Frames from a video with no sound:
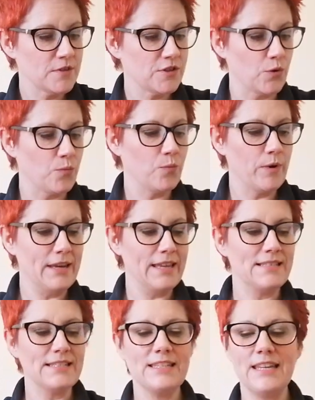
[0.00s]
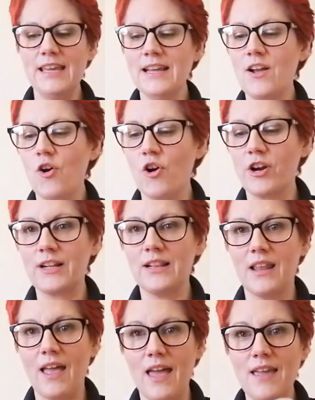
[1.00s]
So we need to take our
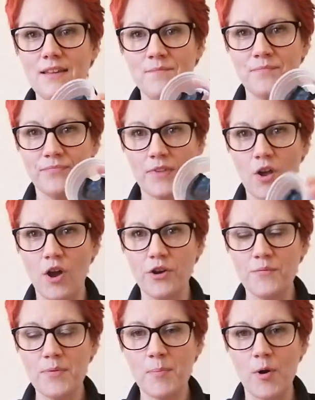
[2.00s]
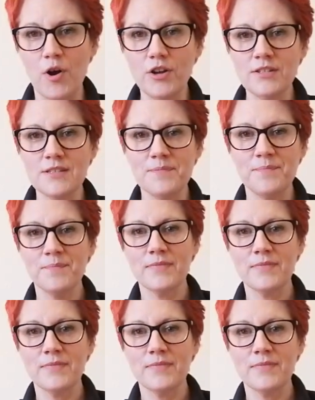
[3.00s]
clay out of the pot,